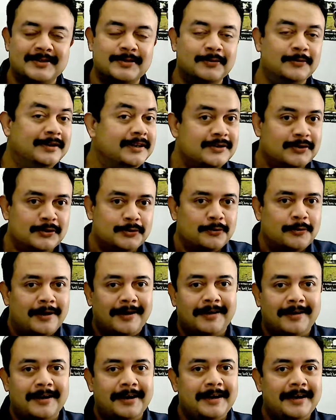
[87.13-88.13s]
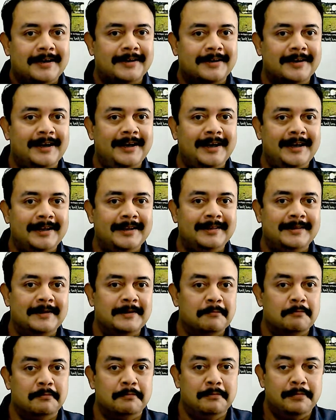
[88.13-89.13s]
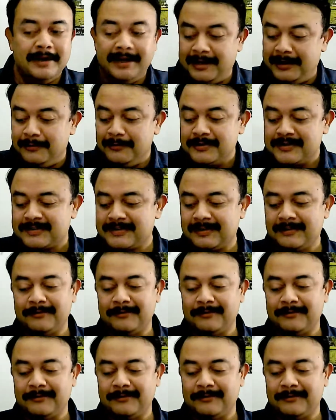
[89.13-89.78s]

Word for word: So these two are really big news.